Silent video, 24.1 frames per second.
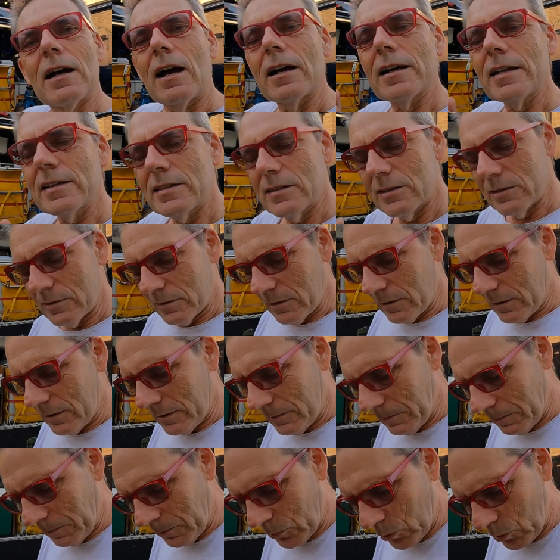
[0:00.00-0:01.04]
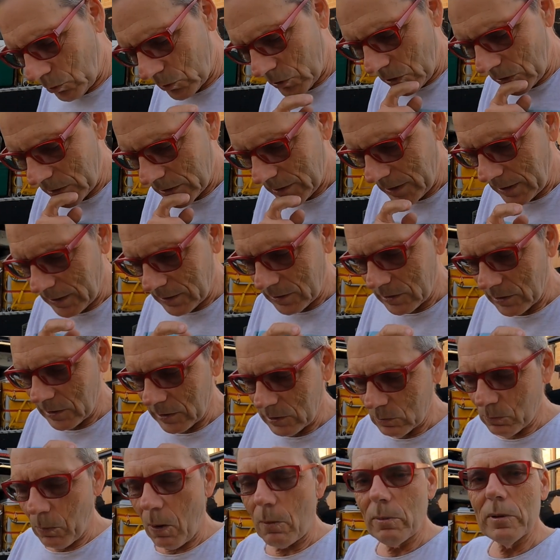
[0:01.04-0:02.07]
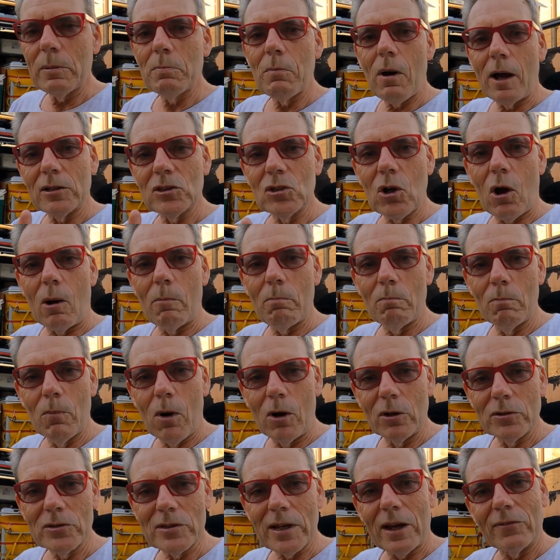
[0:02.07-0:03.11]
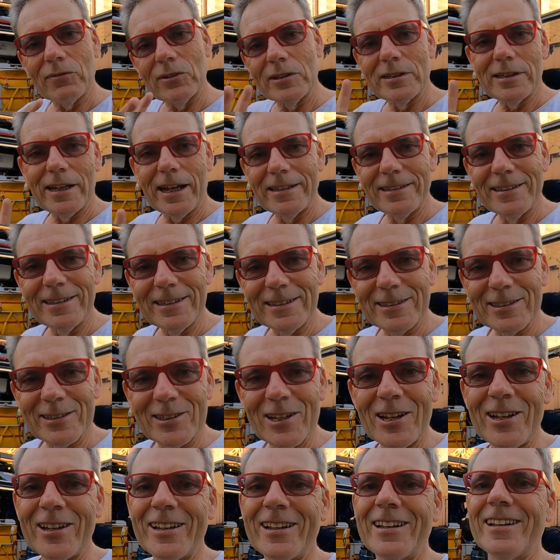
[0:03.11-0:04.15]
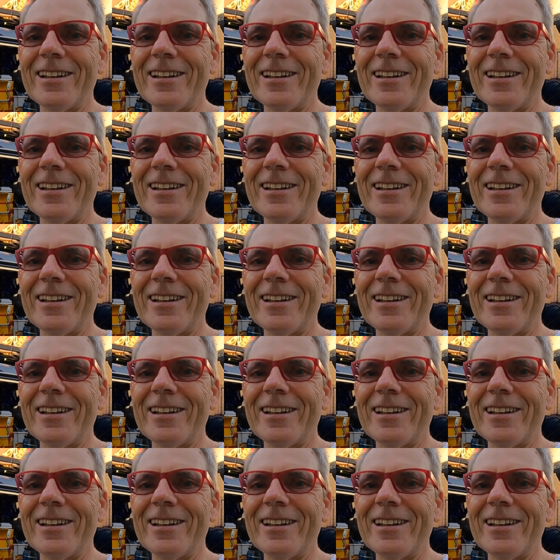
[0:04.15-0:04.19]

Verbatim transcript: I guess to a certain extent it's probably my top mods after 10 years.